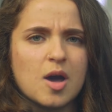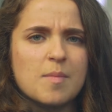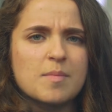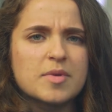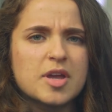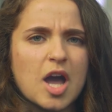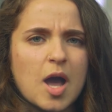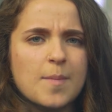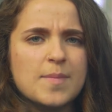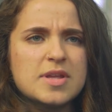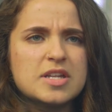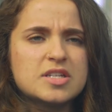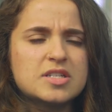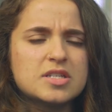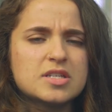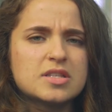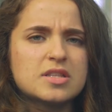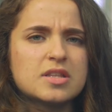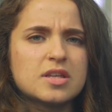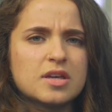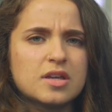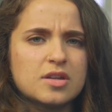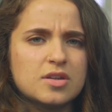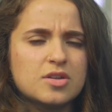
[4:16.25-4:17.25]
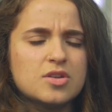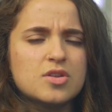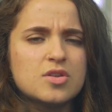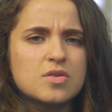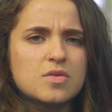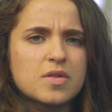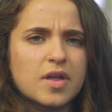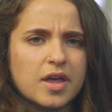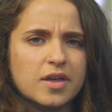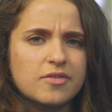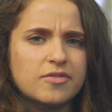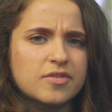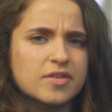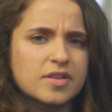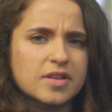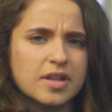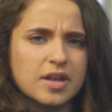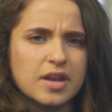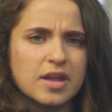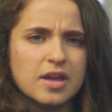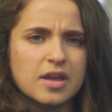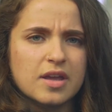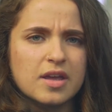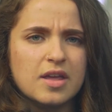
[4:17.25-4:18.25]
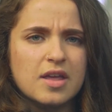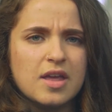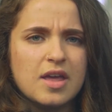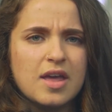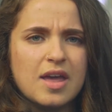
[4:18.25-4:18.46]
come into the New Life Clinic,